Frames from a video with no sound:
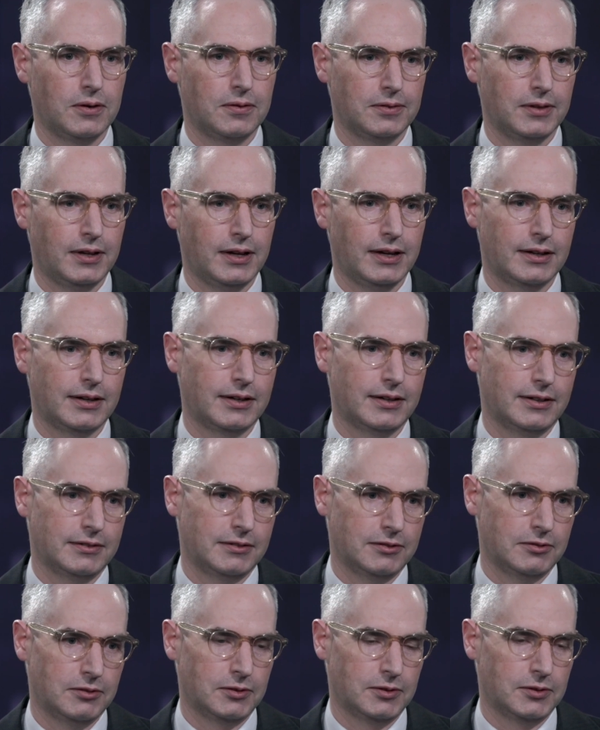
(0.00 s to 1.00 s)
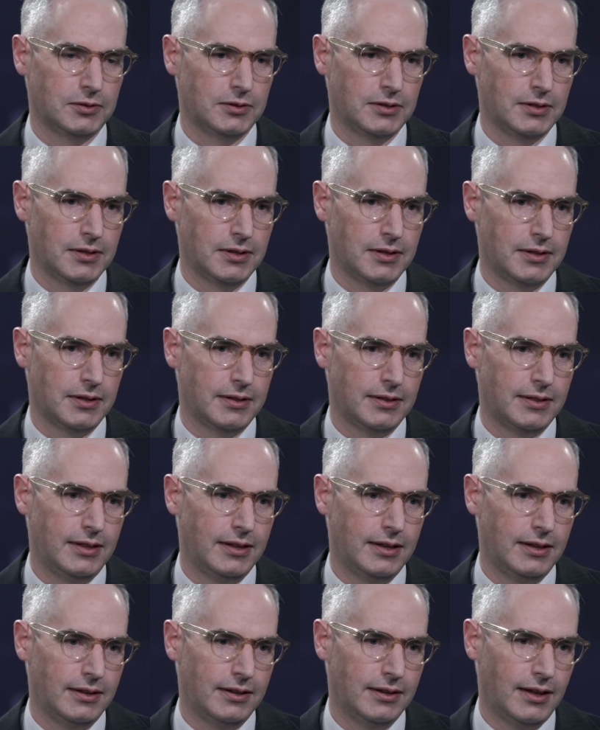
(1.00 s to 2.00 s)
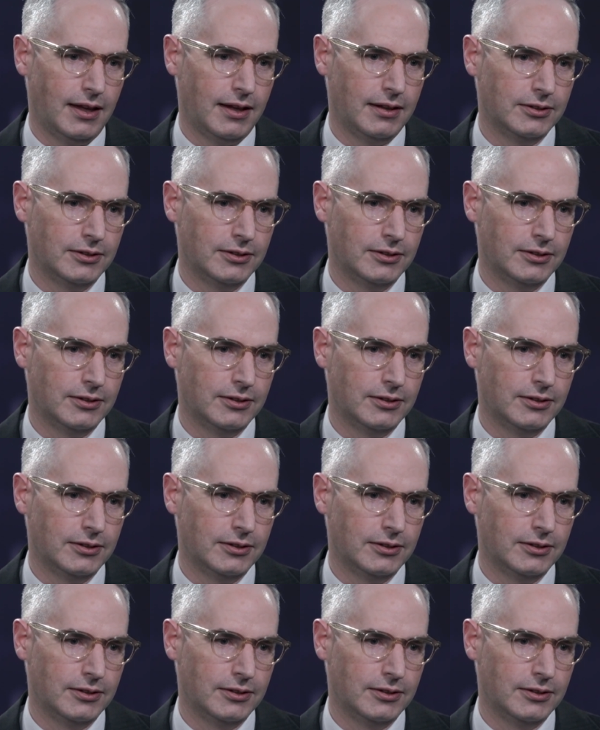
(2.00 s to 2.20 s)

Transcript: of like the